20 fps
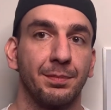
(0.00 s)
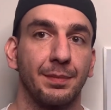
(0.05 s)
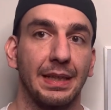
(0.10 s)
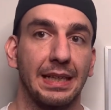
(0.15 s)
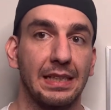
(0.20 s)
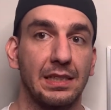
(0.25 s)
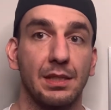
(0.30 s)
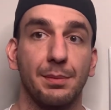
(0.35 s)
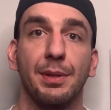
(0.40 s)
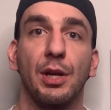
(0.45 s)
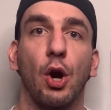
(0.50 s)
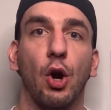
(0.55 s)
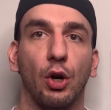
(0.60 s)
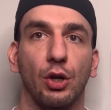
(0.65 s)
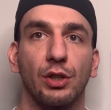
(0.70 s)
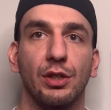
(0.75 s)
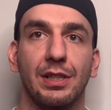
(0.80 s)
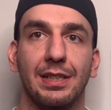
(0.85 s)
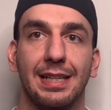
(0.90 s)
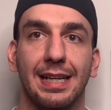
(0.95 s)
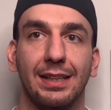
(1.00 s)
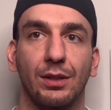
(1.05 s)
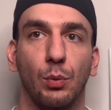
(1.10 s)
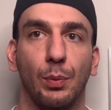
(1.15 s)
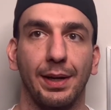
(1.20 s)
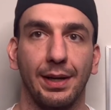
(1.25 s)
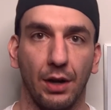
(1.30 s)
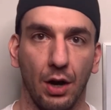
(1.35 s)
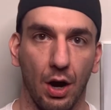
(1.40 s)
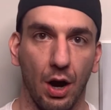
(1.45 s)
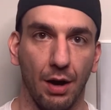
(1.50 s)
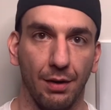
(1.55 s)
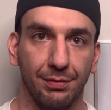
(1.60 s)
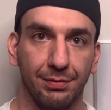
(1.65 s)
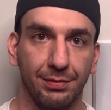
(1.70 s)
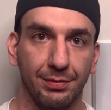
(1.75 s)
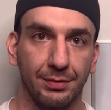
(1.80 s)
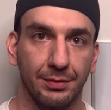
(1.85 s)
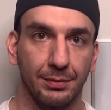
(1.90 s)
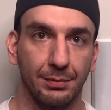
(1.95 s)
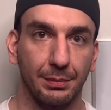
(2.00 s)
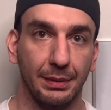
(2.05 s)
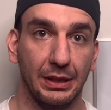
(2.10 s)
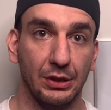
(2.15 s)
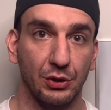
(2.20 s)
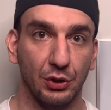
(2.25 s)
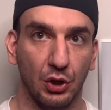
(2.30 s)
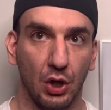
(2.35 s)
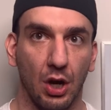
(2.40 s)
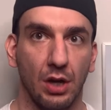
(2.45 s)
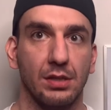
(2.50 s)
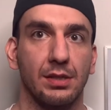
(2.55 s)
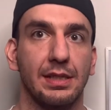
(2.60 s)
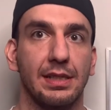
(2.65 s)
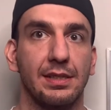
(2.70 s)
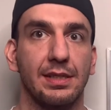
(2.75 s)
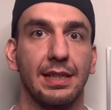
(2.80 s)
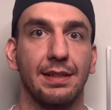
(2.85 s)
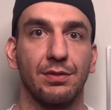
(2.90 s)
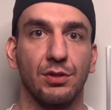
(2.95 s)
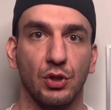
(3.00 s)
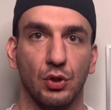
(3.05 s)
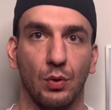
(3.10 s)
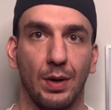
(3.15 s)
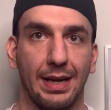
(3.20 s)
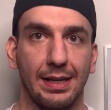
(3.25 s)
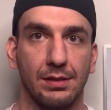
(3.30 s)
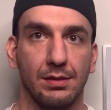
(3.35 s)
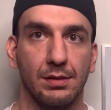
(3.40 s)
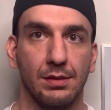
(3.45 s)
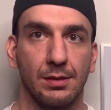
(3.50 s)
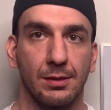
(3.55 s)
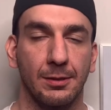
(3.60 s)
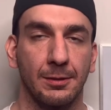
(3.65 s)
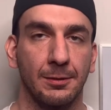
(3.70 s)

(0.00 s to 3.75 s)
It's gonna be harder to take the weight off because you're constantly in a state of stress.